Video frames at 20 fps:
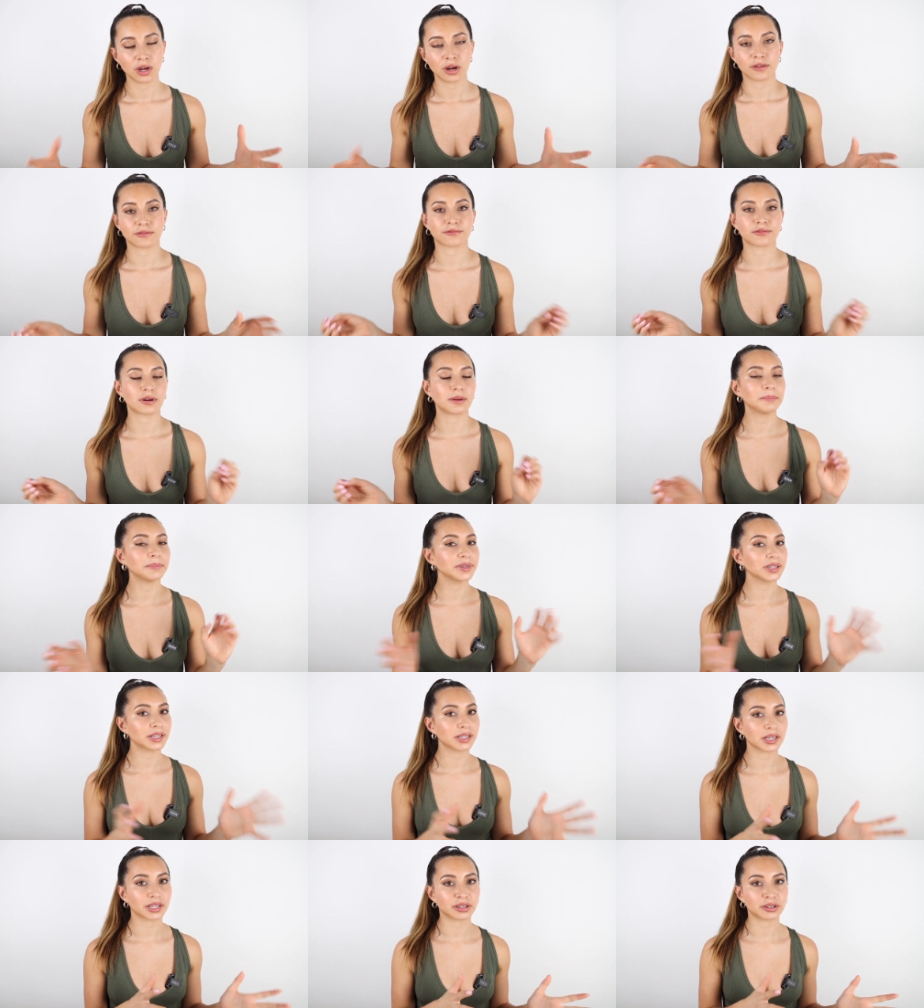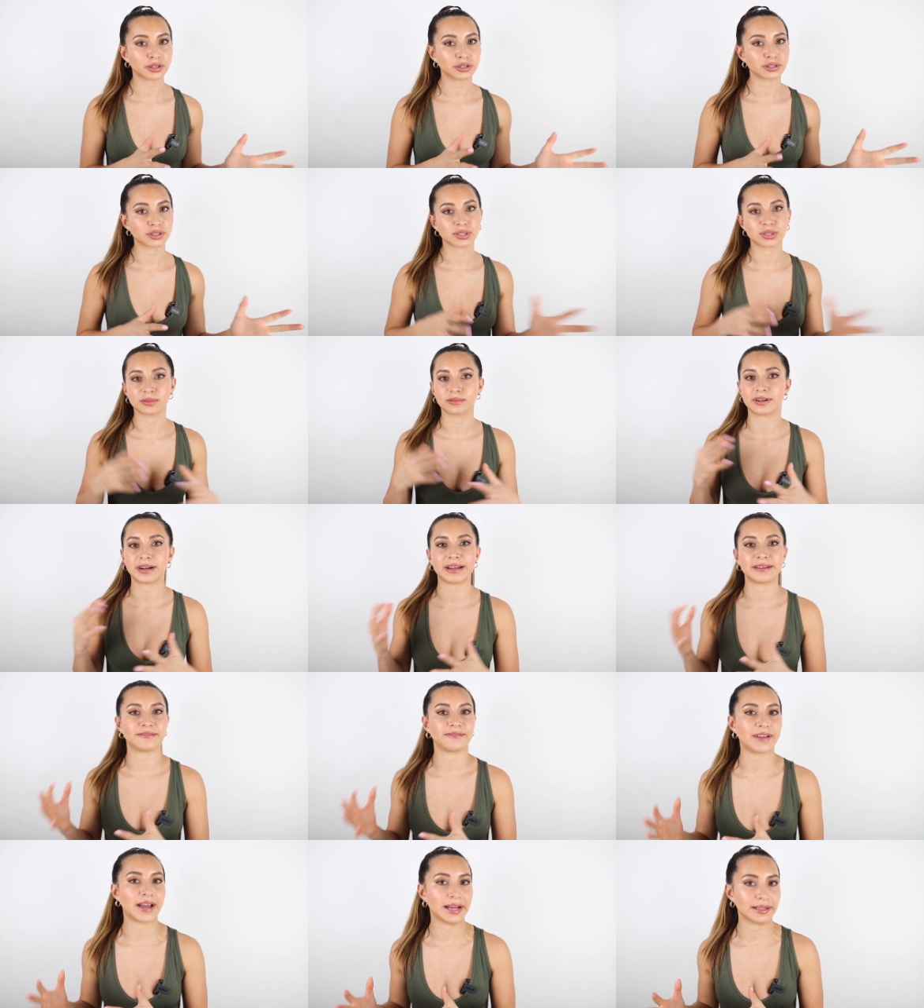from beginner to
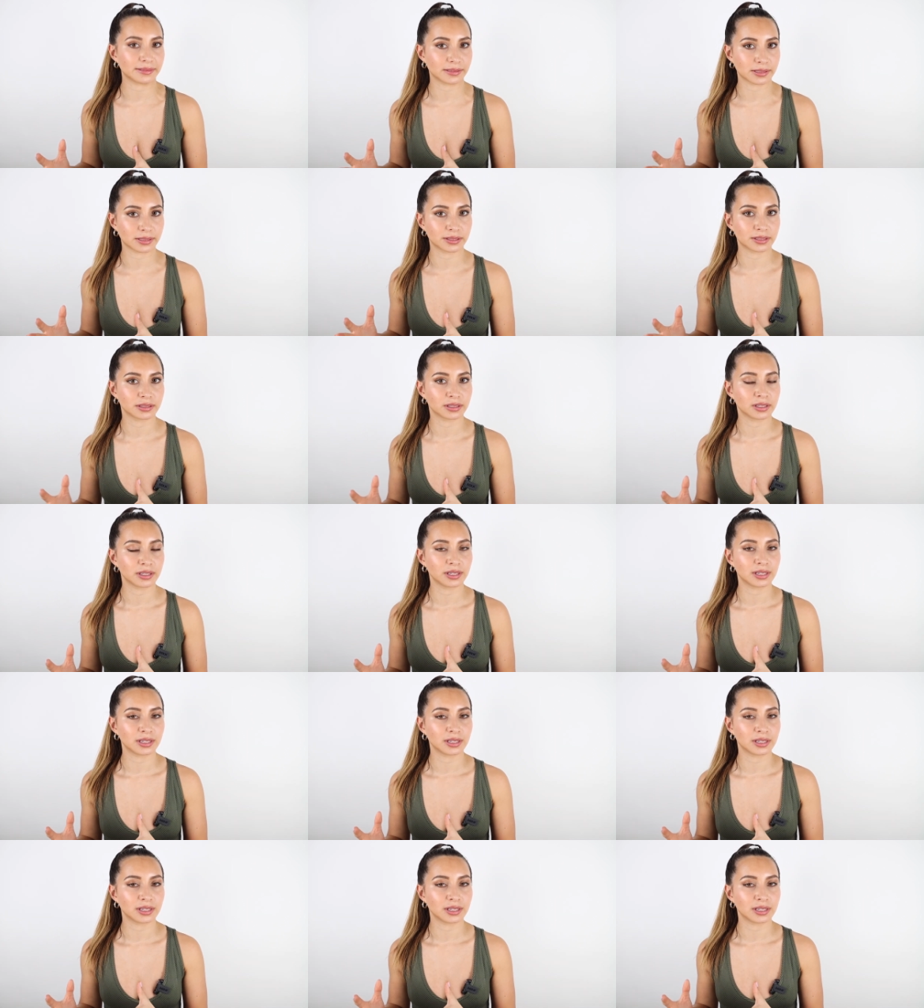advanced.